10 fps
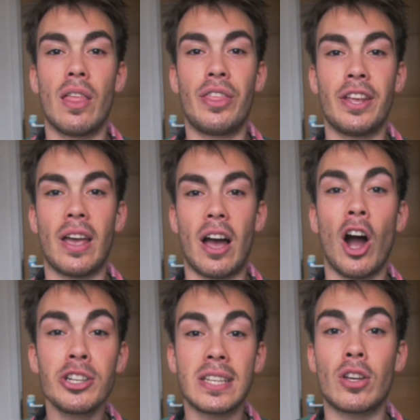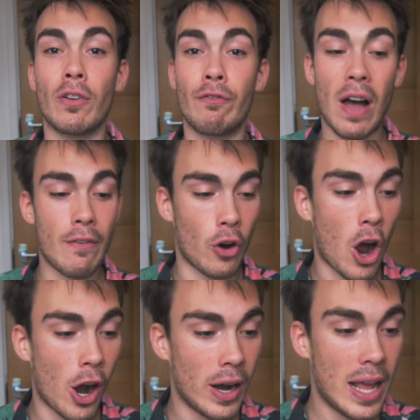the artists on Fiverr
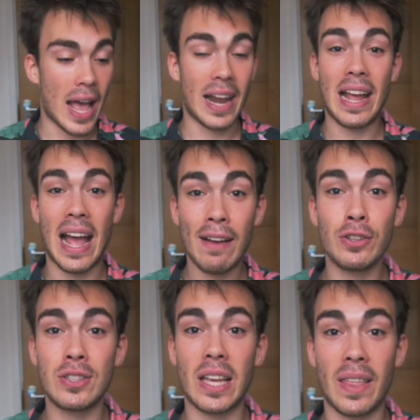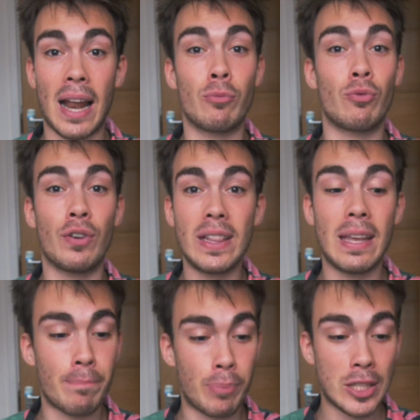are, and I have to say that I'm really
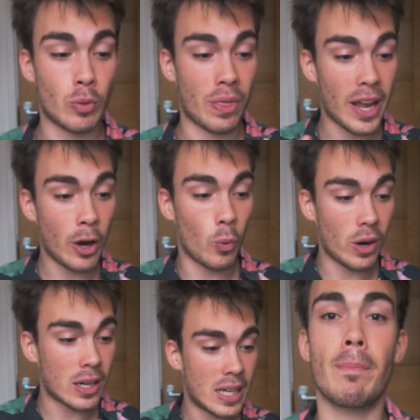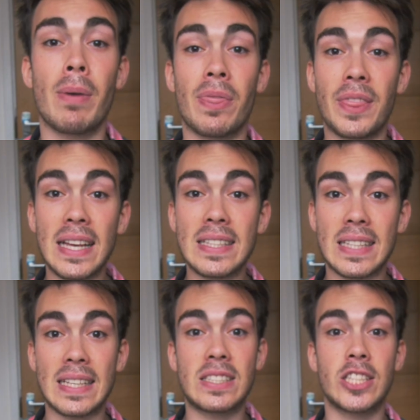impressed with their work. But this
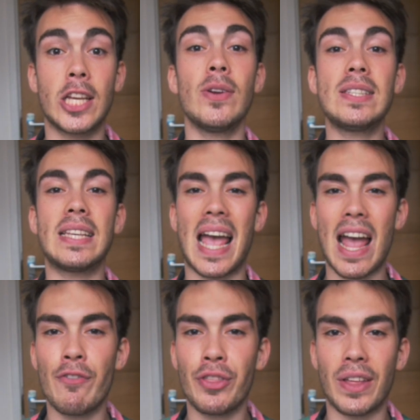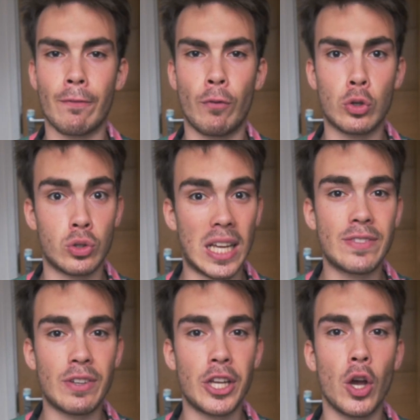is seriously everything for today's
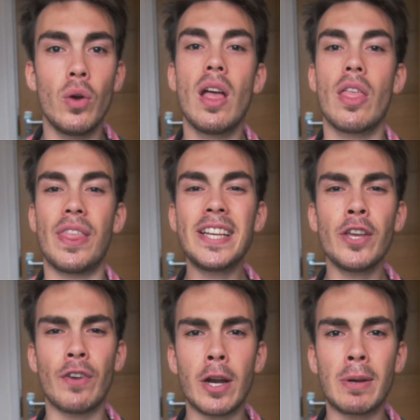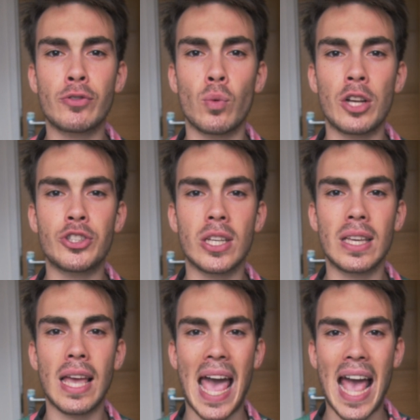video. Thank you very much for
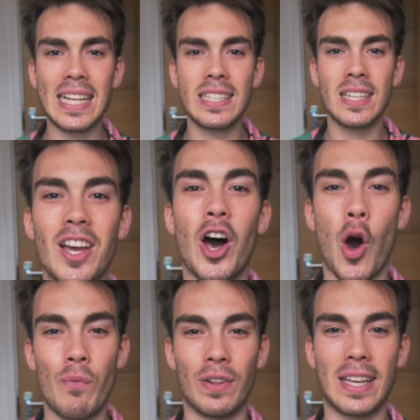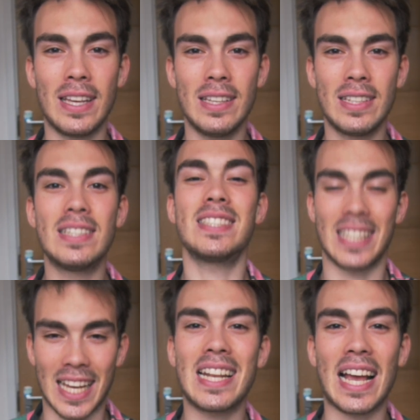watching, and hopefully
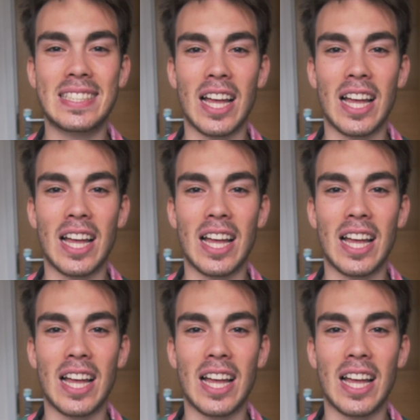see you next